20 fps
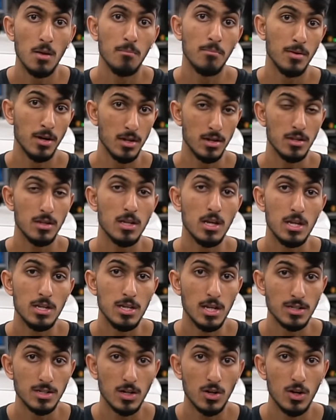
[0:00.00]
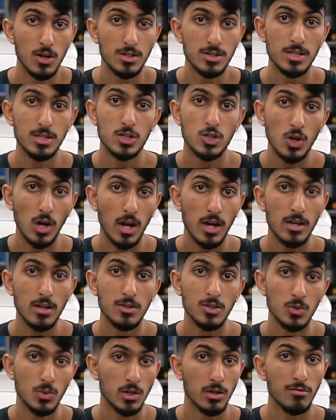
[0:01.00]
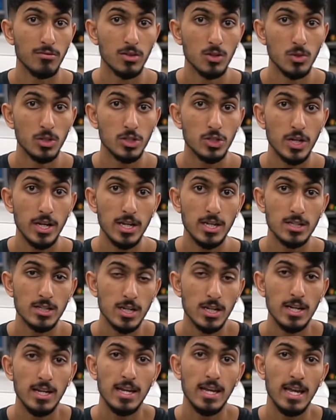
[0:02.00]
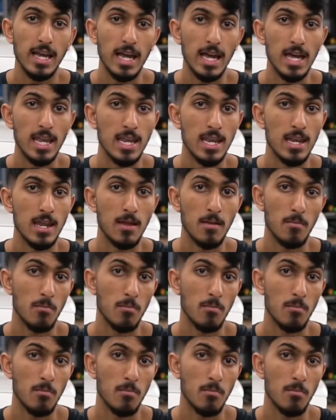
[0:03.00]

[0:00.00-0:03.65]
But it doesn't hurt to try doing a fluid change and